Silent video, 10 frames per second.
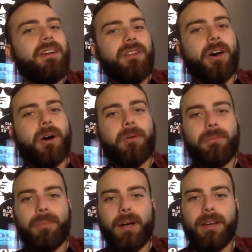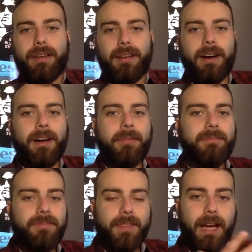No, but
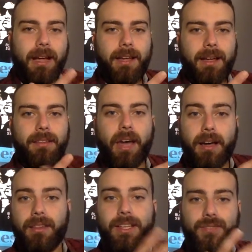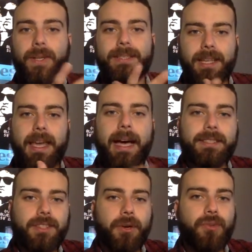as far as the
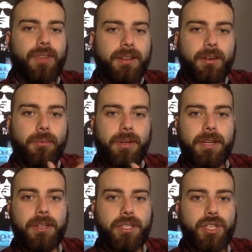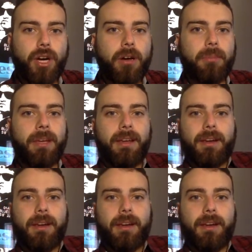cast goes, they did a really good job.